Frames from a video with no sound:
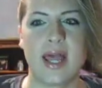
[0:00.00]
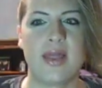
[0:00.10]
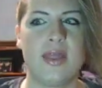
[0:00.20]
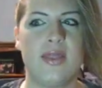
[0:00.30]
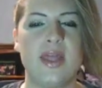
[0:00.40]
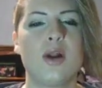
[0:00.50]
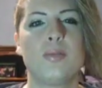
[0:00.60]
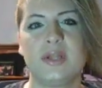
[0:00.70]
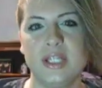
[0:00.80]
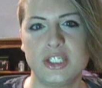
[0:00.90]
and then they don't
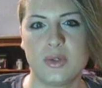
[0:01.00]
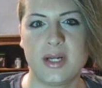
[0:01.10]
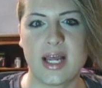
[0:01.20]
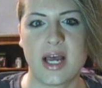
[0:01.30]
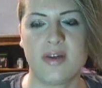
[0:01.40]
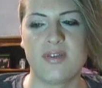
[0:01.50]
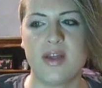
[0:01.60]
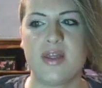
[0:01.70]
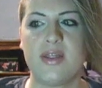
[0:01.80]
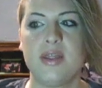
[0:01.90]
please you enough
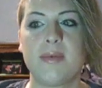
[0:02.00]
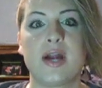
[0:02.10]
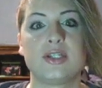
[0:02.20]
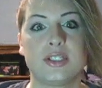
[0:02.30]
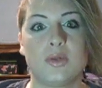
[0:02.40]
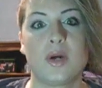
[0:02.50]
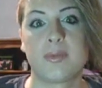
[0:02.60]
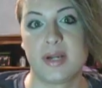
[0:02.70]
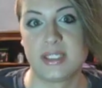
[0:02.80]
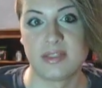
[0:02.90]
and then the marriage doesn't work
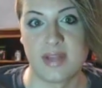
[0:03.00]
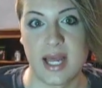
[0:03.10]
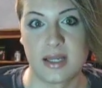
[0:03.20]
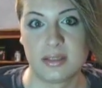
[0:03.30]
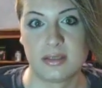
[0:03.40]
because of that?